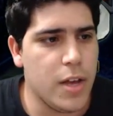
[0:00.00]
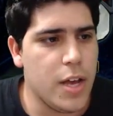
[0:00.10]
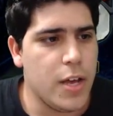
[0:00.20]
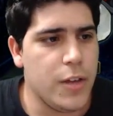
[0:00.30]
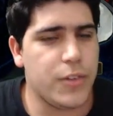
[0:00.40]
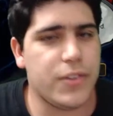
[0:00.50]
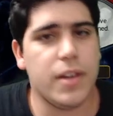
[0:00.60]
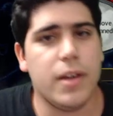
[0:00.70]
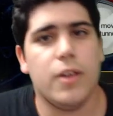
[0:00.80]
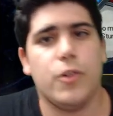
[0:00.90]
you
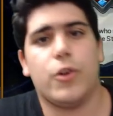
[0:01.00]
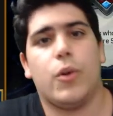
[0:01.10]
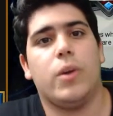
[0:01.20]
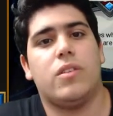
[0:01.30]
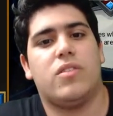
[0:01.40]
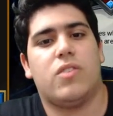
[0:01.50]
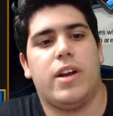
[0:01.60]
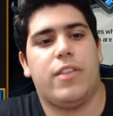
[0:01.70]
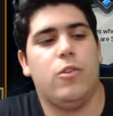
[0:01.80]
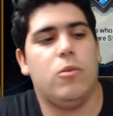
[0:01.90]
see, you're going to start
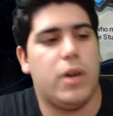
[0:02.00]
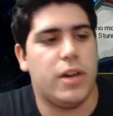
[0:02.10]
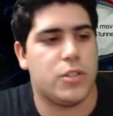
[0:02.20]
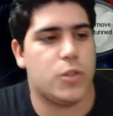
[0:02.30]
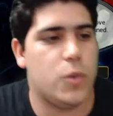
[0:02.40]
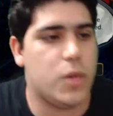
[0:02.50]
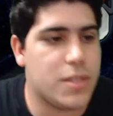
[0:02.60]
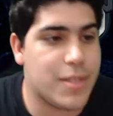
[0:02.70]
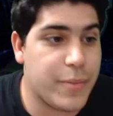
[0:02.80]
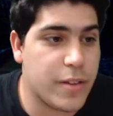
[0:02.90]
at 2 mana, so you want
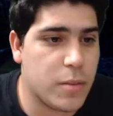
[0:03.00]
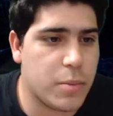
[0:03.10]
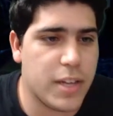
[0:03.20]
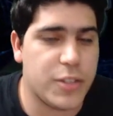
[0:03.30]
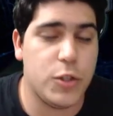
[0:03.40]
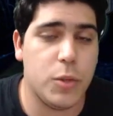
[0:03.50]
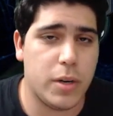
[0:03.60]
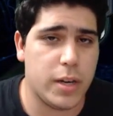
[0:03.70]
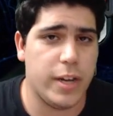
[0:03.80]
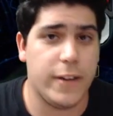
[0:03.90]
something to play at 2
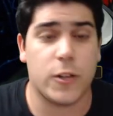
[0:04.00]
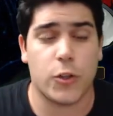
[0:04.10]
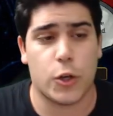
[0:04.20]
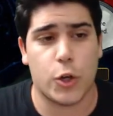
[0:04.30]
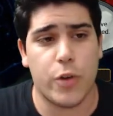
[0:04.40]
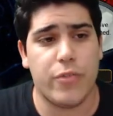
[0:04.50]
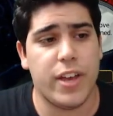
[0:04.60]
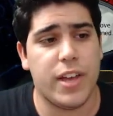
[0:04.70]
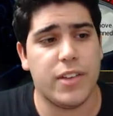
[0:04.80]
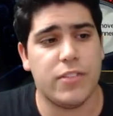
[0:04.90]
mana. And the curve
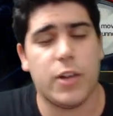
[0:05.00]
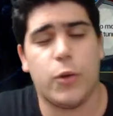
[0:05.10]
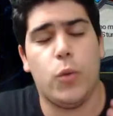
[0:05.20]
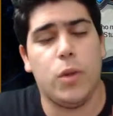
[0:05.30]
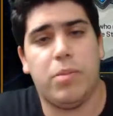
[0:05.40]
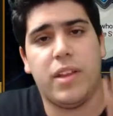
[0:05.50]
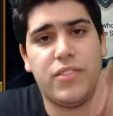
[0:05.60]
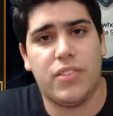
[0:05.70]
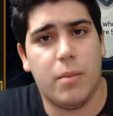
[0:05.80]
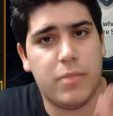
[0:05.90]
is that you will play
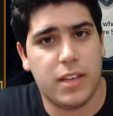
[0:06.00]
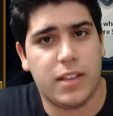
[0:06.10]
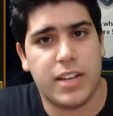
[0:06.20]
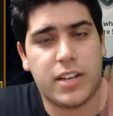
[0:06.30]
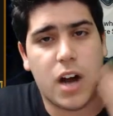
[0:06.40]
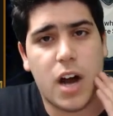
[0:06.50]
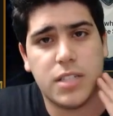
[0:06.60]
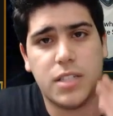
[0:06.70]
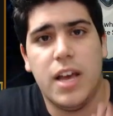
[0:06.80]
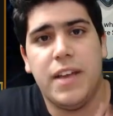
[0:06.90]
something that
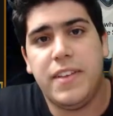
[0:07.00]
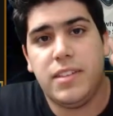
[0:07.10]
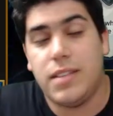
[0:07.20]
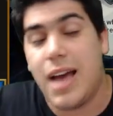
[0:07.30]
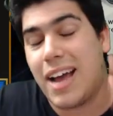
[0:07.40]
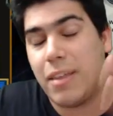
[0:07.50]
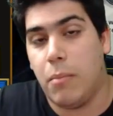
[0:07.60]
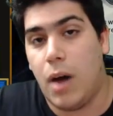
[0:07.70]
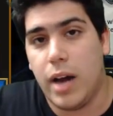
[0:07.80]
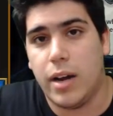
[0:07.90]
costs the exact
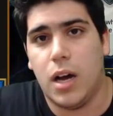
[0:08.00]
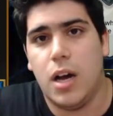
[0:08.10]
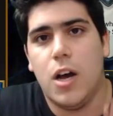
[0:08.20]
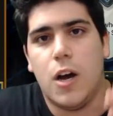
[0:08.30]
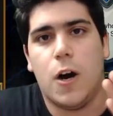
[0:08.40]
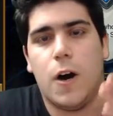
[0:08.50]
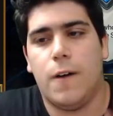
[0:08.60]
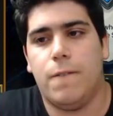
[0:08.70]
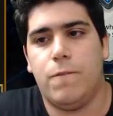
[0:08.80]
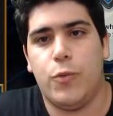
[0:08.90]
mana
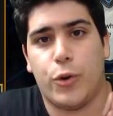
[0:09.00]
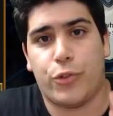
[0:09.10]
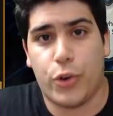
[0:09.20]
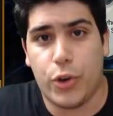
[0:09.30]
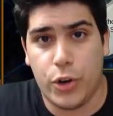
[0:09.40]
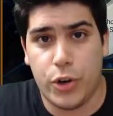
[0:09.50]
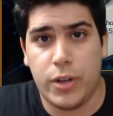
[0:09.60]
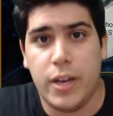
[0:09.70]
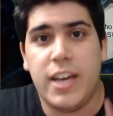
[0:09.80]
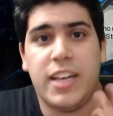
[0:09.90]
of your turn
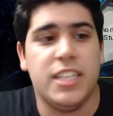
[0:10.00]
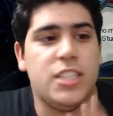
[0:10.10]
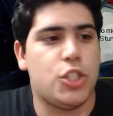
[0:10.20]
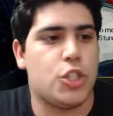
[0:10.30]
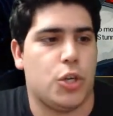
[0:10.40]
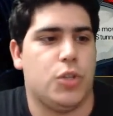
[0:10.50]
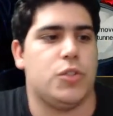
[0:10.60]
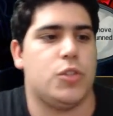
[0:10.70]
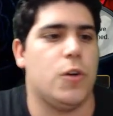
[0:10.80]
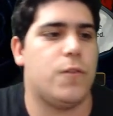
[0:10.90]
each turn. So, for